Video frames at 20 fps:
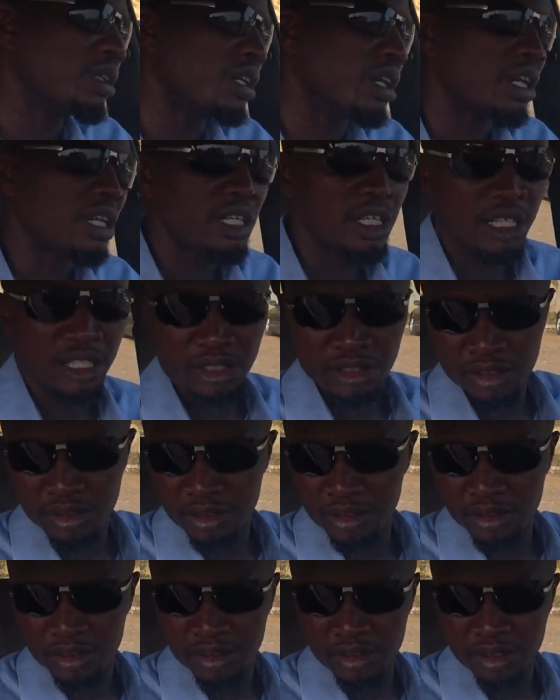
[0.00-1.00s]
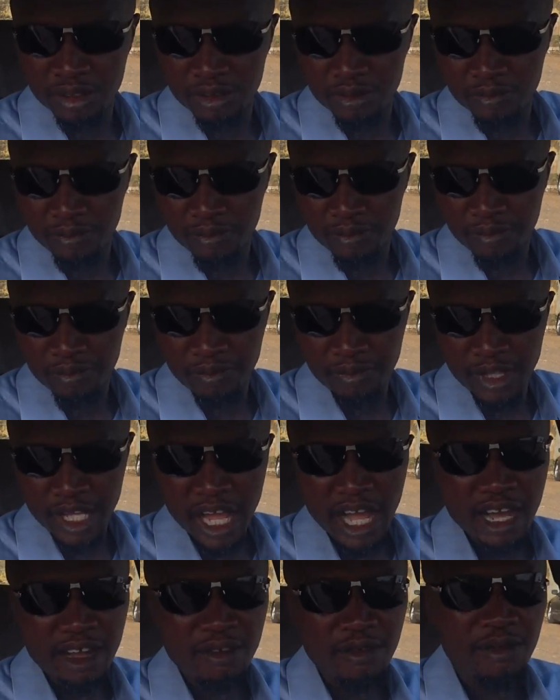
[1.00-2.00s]
okay,
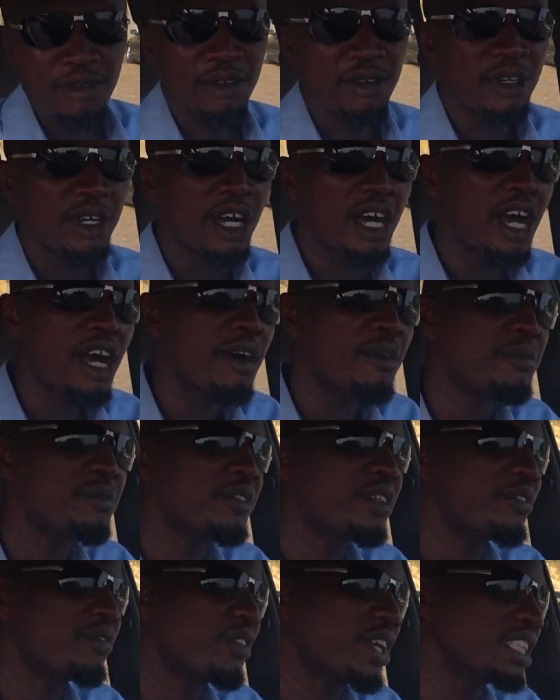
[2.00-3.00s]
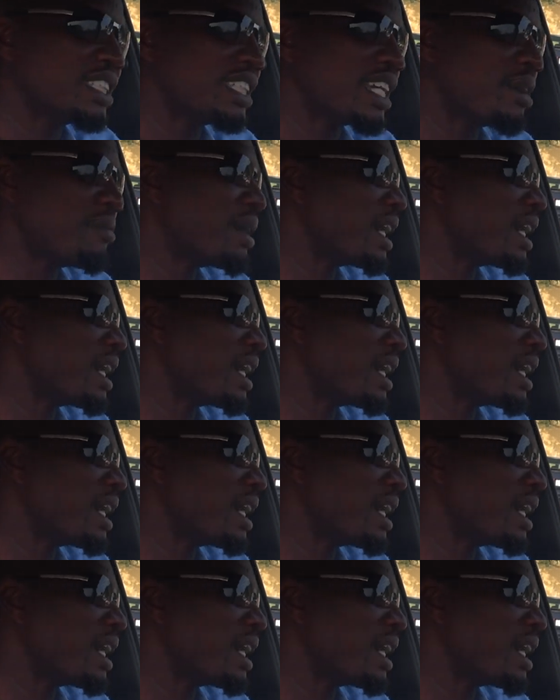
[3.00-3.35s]
now the first time